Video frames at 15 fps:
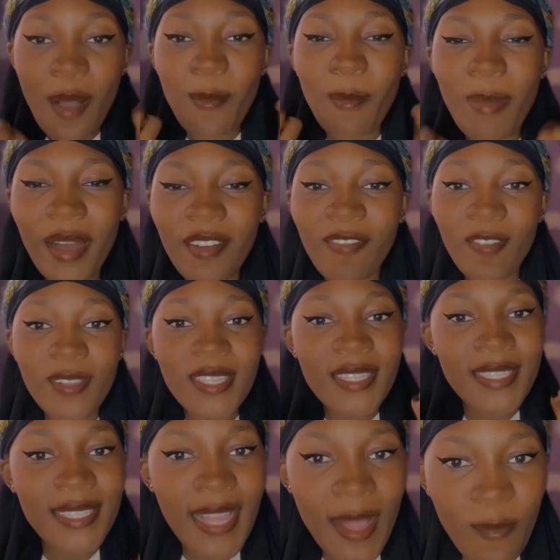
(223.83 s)
But for
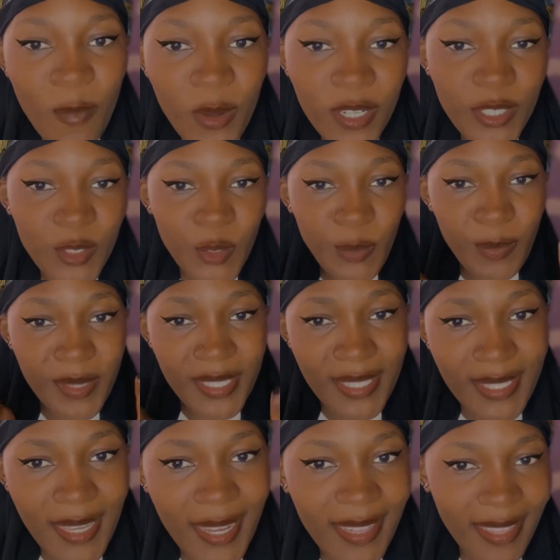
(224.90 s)
someone to be
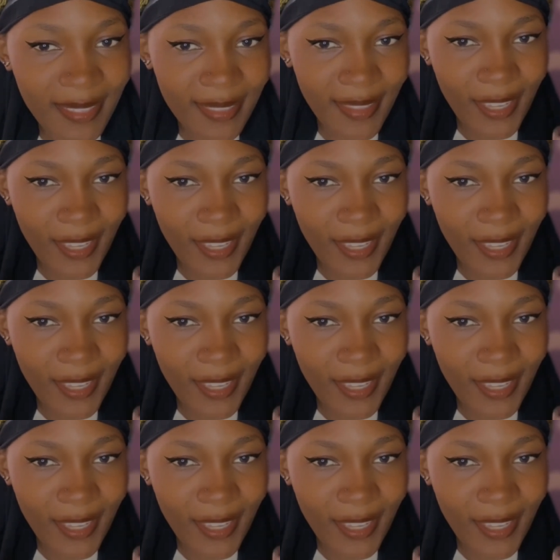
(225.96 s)
said that